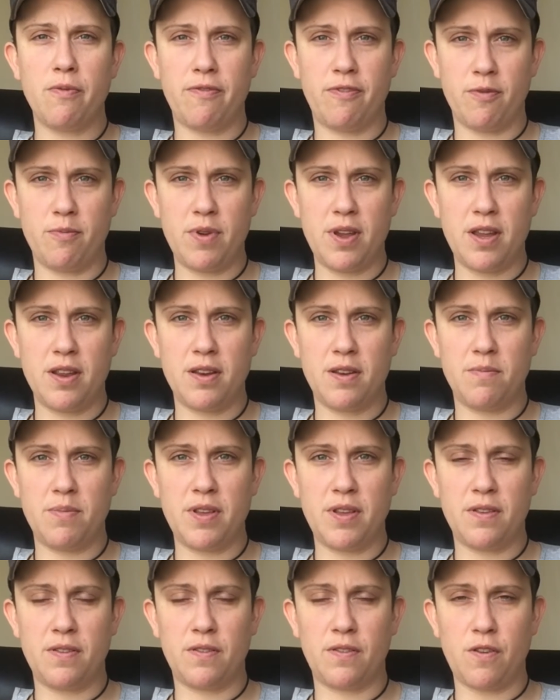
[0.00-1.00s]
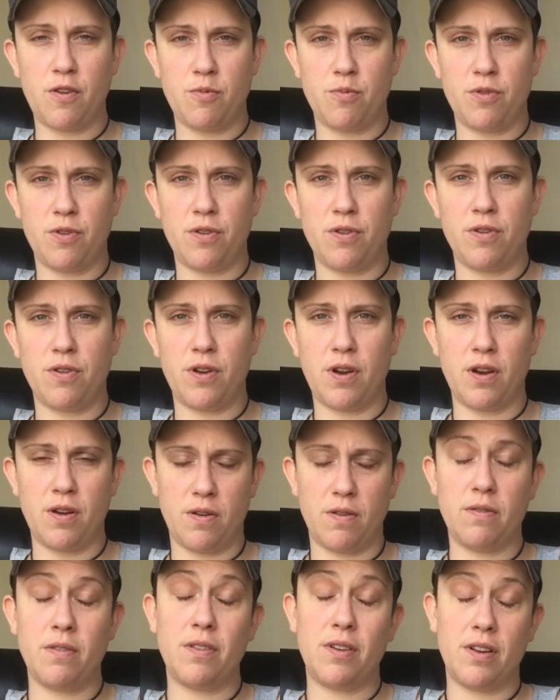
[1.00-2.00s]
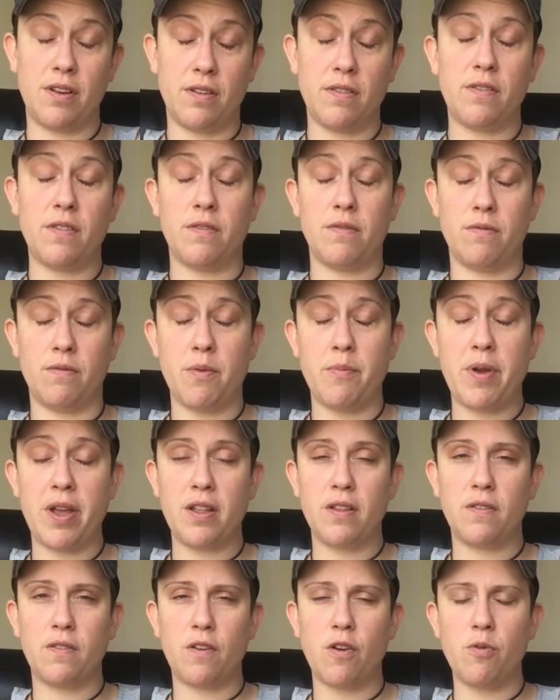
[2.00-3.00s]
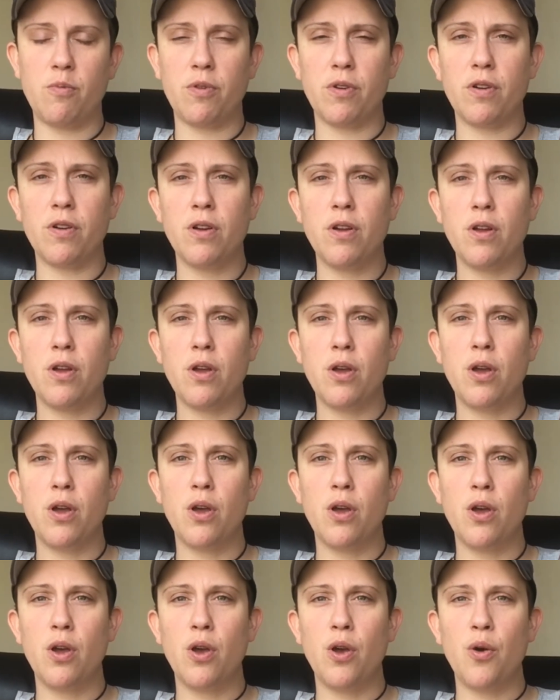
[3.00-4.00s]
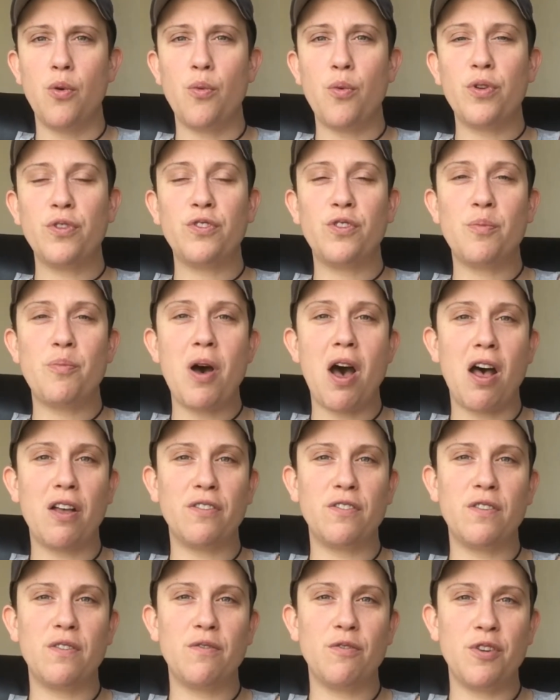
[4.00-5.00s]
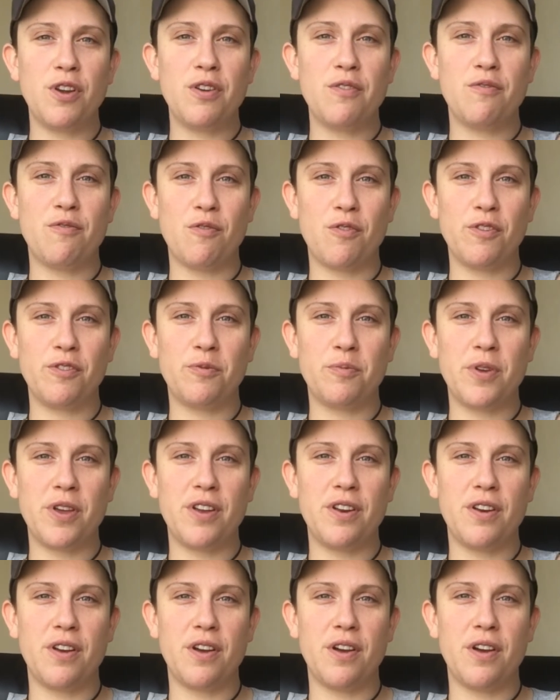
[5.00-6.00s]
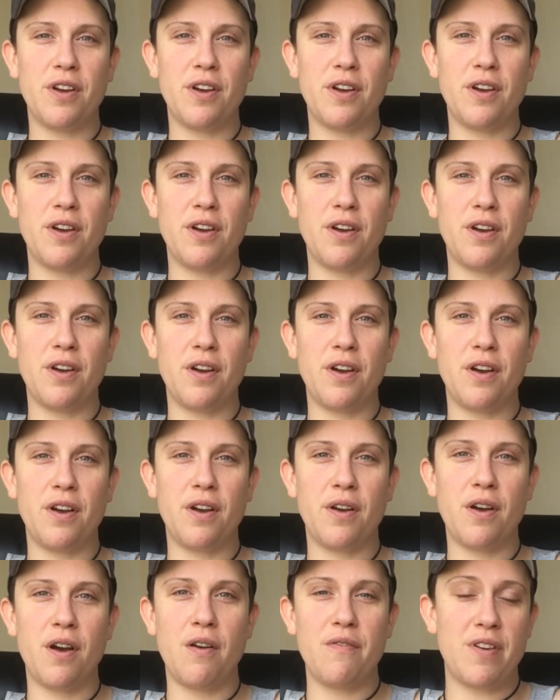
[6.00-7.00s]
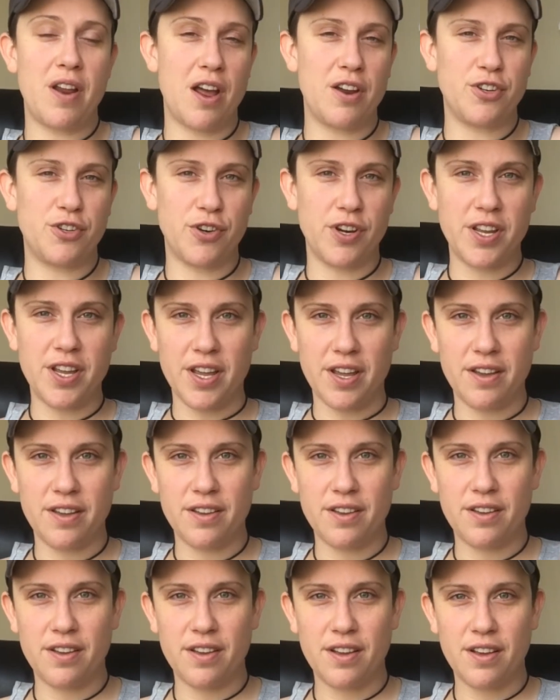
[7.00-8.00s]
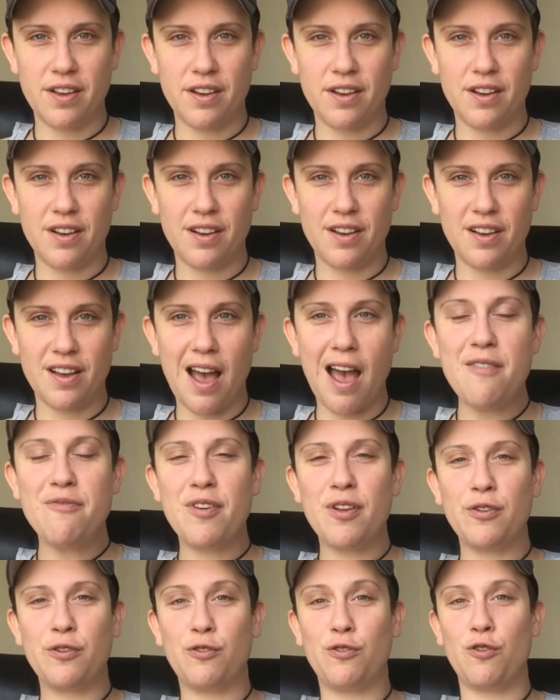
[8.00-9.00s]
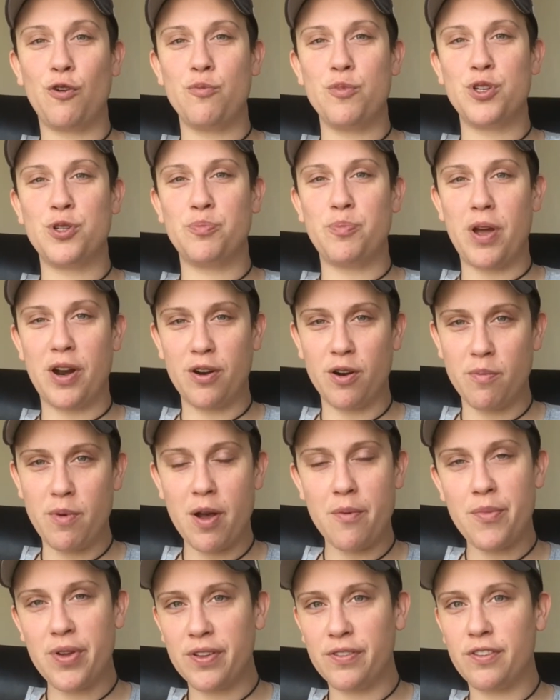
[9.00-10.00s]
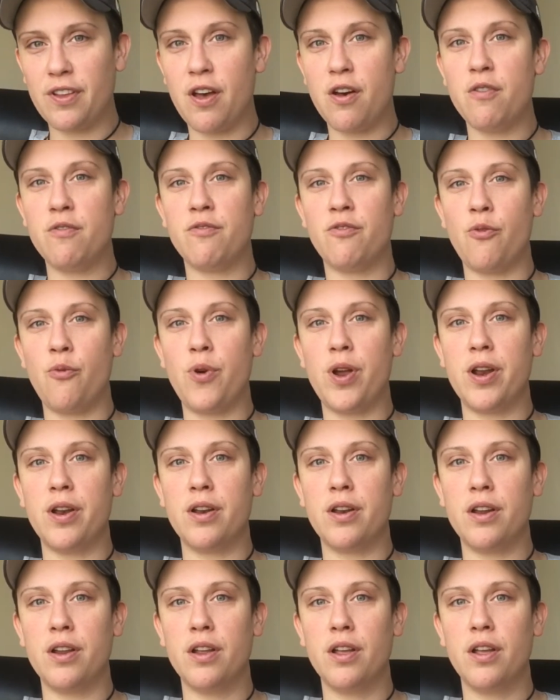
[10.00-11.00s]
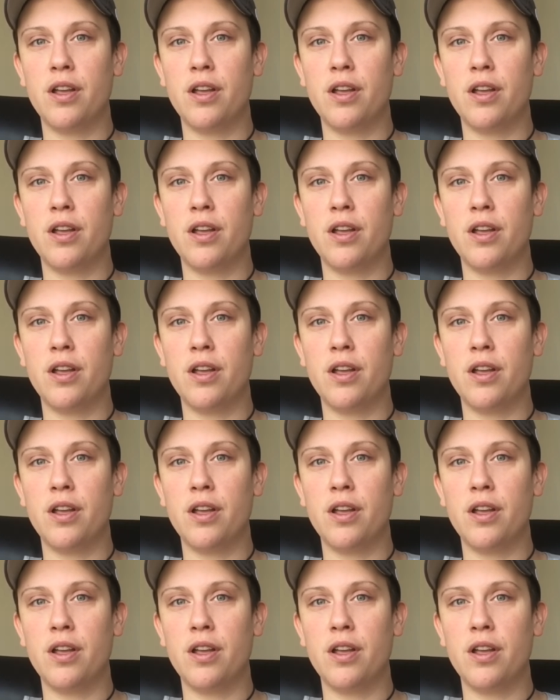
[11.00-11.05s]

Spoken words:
for me to be sober and to remain sober was the positive reinforcement of not drinking. I felt so much better about myself when